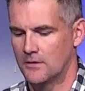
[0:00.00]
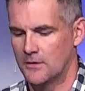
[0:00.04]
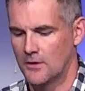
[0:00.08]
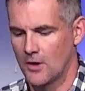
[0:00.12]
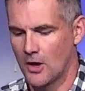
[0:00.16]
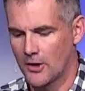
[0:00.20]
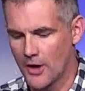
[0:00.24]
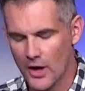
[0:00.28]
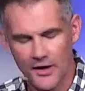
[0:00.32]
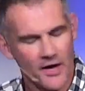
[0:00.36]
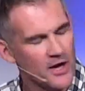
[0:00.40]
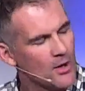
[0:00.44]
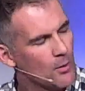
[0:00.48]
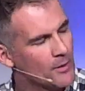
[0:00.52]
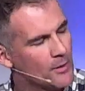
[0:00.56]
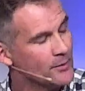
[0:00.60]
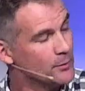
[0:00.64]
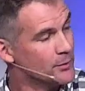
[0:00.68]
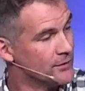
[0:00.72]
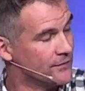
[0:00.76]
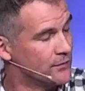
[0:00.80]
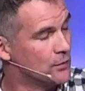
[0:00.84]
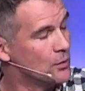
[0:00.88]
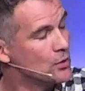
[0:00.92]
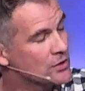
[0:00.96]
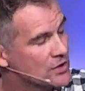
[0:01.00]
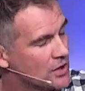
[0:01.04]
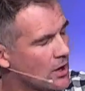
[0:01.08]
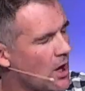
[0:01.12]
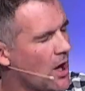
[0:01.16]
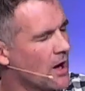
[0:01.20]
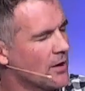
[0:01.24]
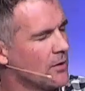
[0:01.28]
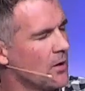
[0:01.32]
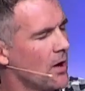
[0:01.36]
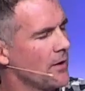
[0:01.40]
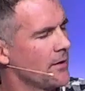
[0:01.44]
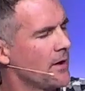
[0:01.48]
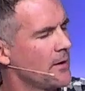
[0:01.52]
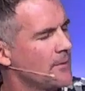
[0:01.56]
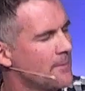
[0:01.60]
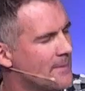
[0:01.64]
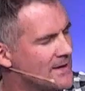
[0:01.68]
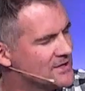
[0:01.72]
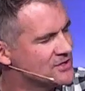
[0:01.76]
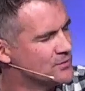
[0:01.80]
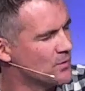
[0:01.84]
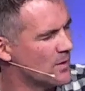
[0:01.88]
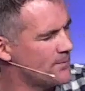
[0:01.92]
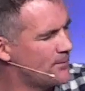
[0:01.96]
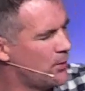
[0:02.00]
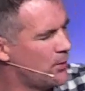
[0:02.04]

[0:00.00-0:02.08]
I don't know what he would have looked like. I imagine what